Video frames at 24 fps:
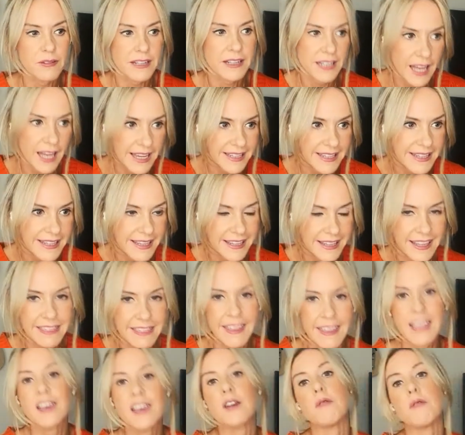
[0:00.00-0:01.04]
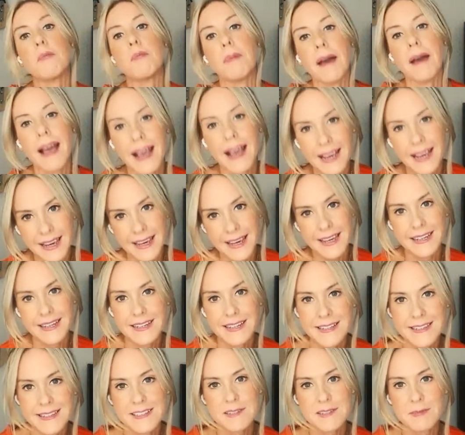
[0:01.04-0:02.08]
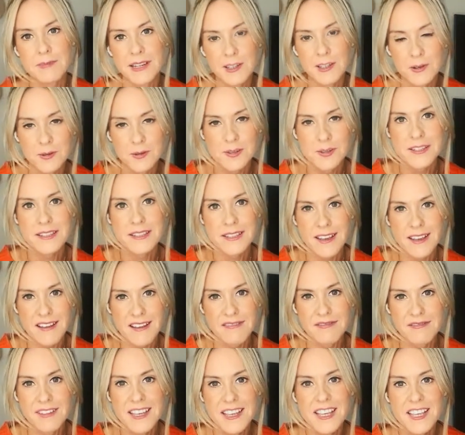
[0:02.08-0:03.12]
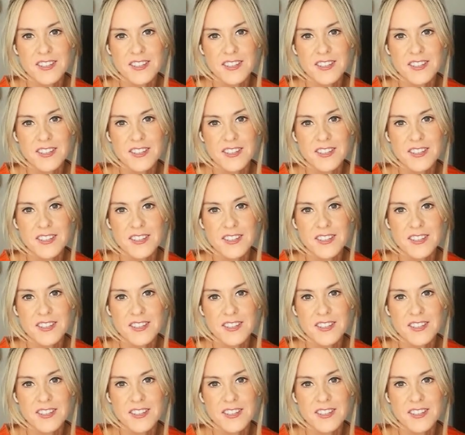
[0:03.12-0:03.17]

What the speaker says: like it, and then go back and listen to my old stuff,